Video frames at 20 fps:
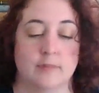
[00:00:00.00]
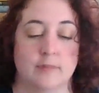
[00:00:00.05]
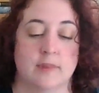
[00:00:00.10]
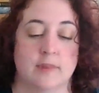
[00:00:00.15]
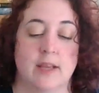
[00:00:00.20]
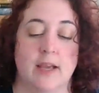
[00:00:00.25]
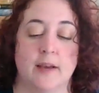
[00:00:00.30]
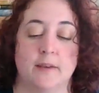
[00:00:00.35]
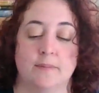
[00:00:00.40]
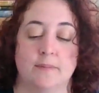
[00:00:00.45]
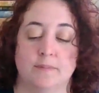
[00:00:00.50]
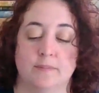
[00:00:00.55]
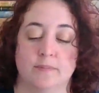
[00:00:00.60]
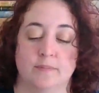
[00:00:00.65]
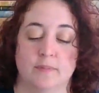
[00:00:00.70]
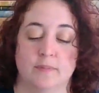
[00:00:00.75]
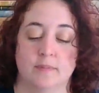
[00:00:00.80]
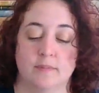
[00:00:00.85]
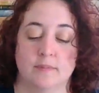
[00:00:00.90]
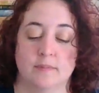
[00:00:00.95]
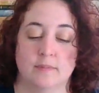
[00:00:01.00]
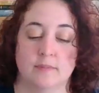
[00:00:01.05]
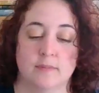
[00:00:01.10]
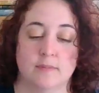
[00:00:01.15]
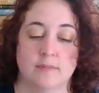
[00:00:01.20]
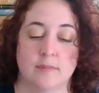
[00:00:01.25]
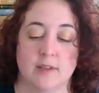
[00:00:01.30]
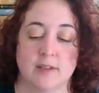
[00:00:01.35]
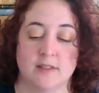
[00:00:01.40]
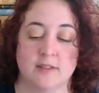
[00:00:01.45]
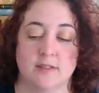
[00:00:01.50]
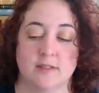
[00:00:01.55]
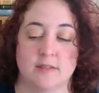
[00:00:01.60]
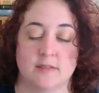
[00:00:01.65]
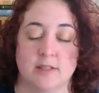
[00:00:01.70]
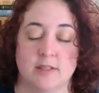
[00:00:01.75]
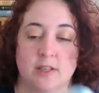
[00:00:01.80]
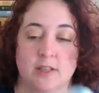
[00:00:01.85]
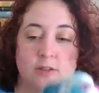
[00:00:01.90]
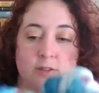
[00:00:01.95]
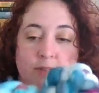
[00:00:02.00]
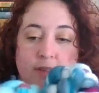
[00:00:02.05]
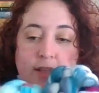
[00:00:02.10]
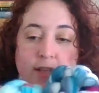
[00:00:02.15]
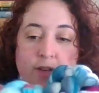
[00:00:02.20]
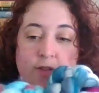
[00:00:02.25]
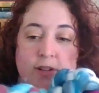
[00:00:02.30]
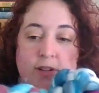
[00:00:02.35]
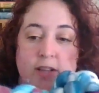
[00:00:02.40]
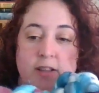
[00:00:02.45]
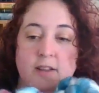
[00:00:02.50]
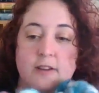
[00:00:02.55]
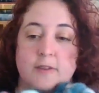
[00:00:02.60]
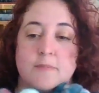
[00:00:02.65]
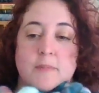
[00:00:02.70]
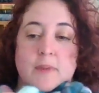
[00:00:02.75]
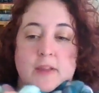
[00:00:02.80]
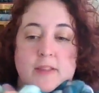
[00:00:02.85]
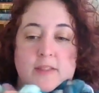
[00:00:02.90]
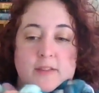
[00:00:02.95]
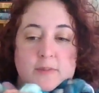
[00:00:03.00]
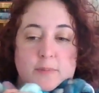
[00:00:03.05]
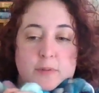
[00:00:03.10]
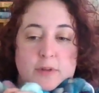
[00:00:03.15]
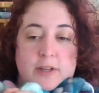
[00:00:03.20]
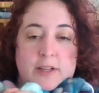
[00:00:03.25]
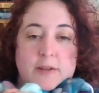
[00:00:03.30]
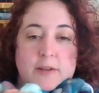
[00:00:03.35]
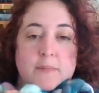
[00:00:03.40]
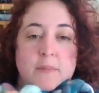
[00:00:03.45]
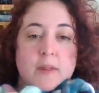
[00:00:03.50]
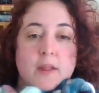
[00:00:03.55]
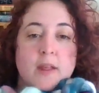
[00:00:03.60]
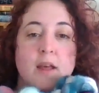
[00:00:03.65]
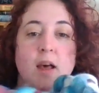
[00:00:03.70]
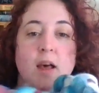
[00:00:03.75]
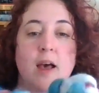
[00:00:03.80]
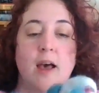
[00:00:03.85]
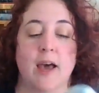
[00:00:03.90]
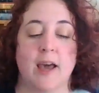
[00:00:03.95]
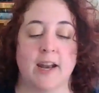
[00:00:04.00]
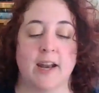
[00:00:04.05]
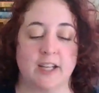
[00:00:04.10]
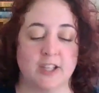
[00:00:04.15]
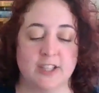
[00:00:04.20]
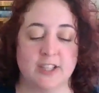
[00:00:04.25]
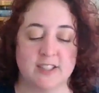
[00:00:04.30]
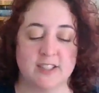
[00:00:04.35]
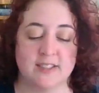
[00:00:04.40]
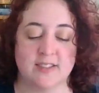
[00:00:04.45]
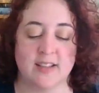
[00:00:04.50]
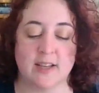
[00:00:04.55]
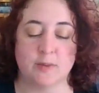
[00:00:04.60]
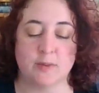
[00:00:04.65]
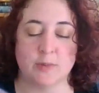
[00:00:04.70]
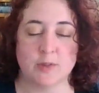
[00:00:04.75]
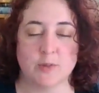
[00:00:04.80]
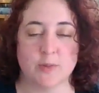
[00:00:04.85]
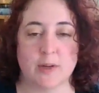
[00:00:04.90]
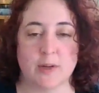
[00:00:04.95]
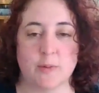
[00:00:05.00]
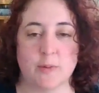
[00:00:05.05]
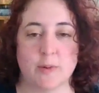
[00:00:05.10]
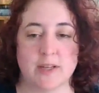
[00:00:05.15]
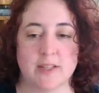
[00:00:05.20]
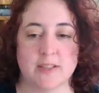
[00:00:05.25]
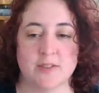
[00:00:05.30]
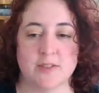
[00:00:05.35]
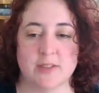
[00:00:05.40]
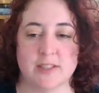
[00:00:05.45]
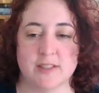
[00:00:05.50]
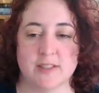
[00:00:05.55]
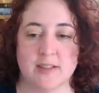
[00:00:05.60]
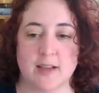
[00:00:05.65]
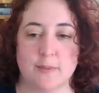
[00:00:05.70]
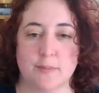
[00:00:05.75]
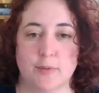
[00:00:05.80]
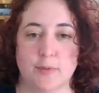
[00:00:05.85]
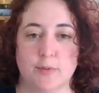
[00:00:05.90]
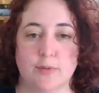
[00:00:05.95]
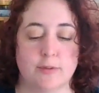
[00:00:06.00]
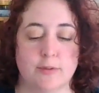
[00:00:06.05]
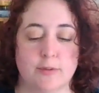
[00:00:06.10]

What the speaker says: Yeah, because, you know, they go together and they're pretty. And I couldn't decide which one I wanted, so I just got both.